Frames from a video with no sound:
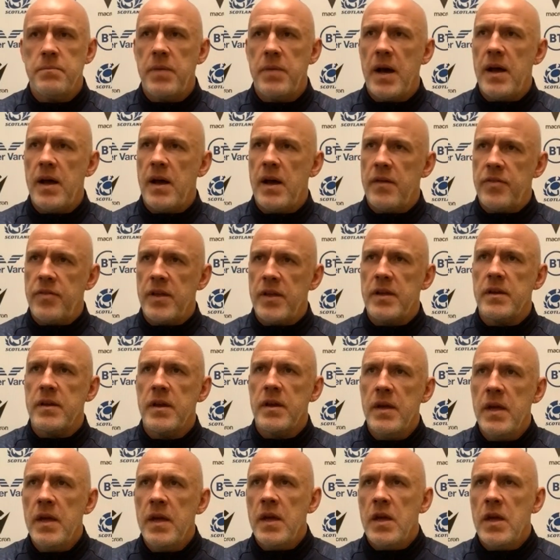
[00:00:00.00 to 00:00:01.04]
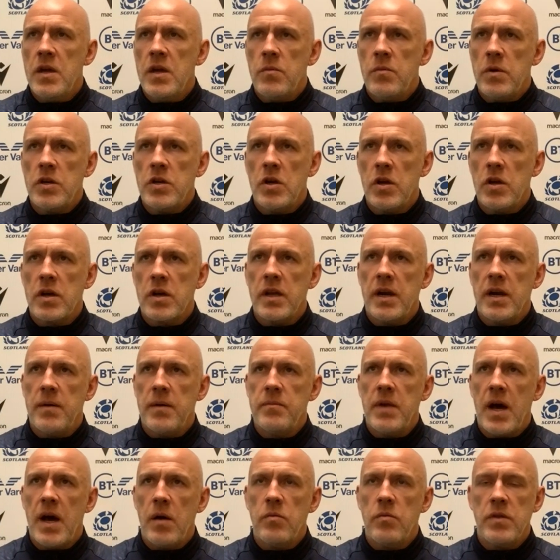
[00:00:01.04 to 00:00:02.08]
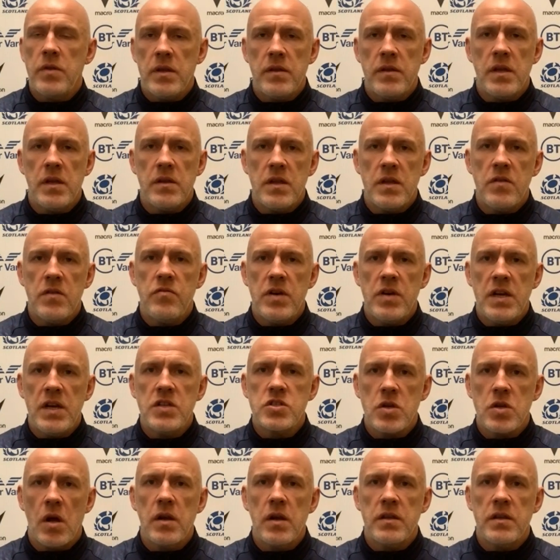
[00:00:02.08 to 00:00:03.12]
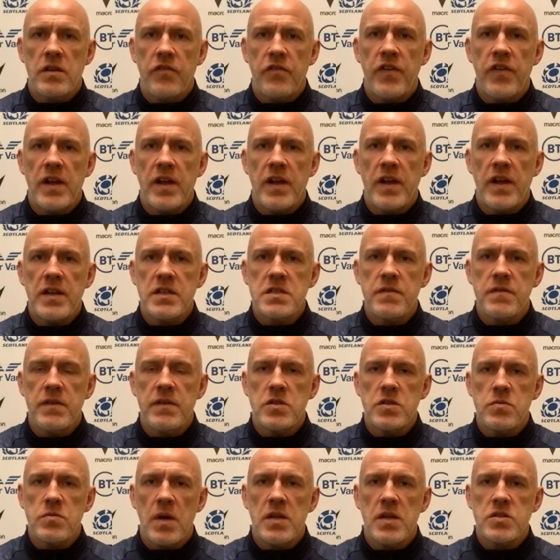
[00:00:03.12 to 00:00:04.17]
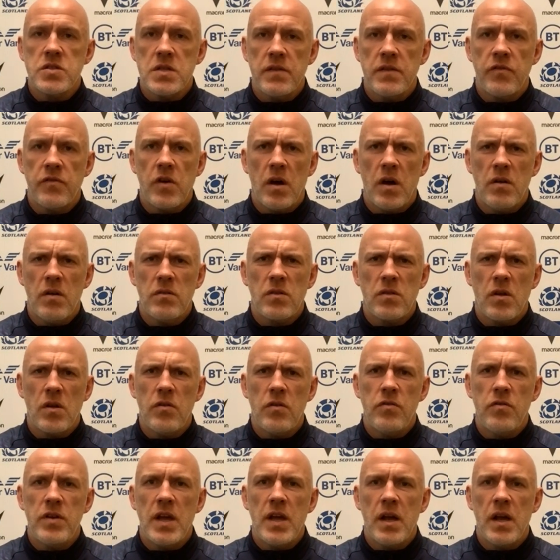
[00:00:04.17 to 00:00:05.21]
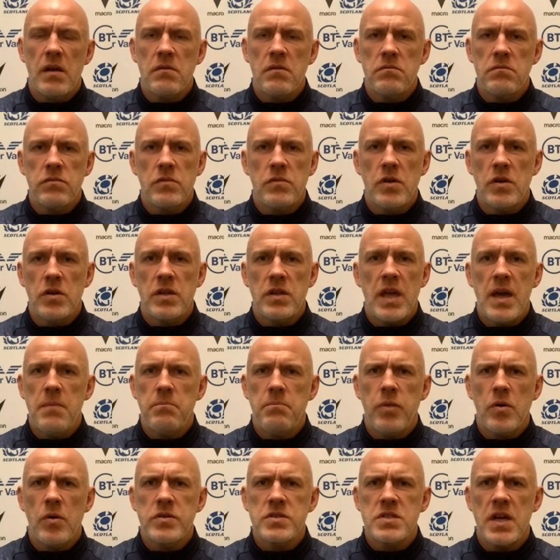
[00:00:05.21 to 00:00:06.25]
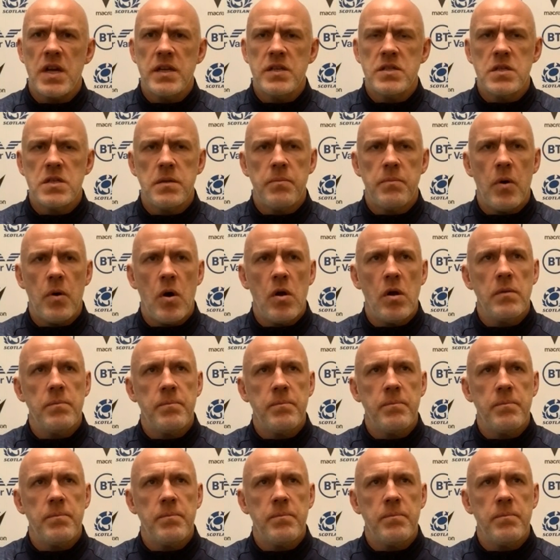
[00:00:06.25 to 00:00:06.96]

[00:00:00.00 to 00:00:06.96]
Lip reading: But I think when you look at them now, they're really solid defensively as well, so they've got a real good game both sides of the ball.